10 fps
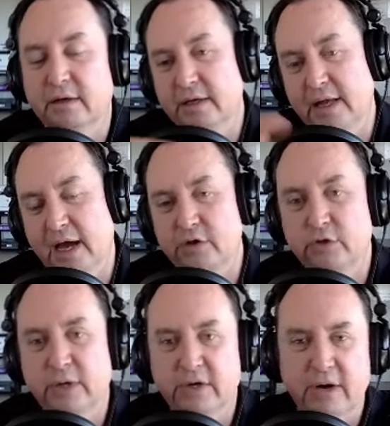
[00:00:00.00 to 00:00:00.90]
in how
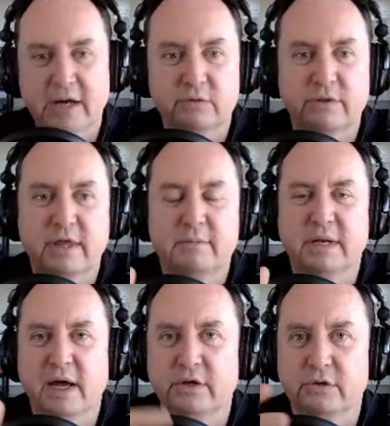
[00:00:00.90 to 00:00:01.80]
you interact with them
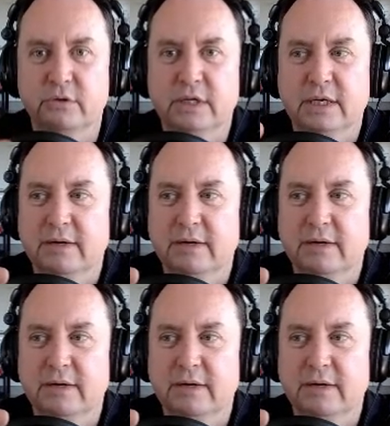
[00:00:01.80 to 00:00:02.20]
and how you